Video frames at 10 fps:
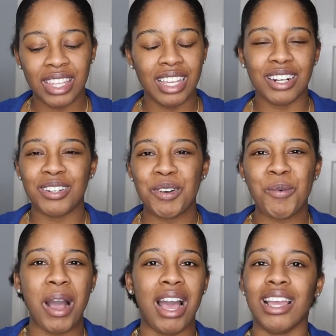I don't know
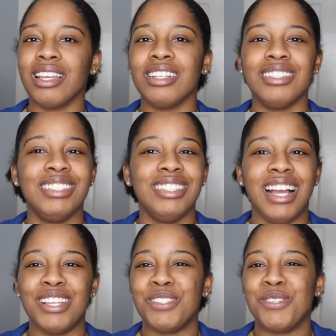why
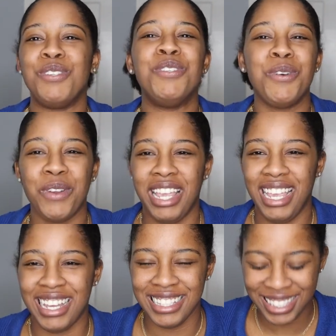I do
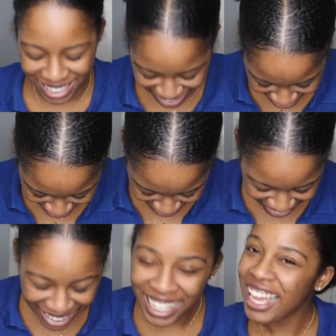tweets.
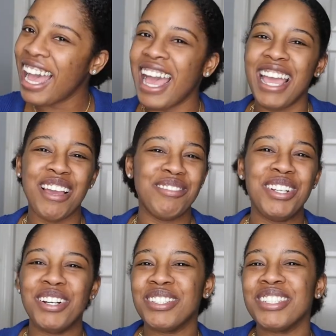I have
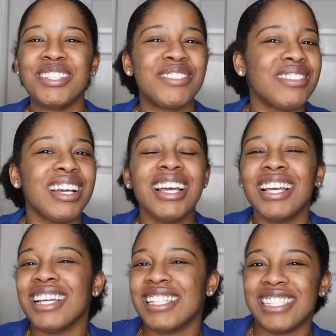no
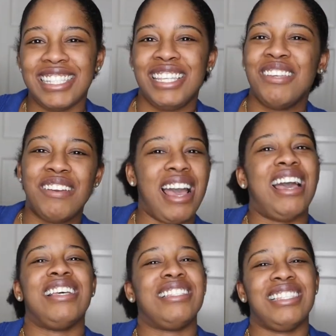clue. See you
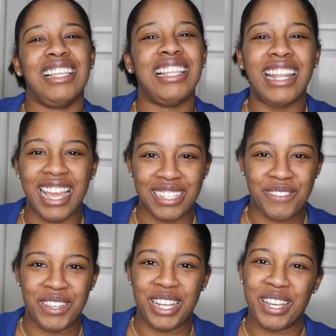guys in the next
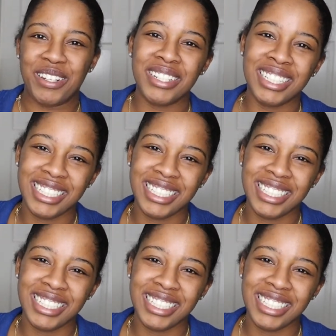video.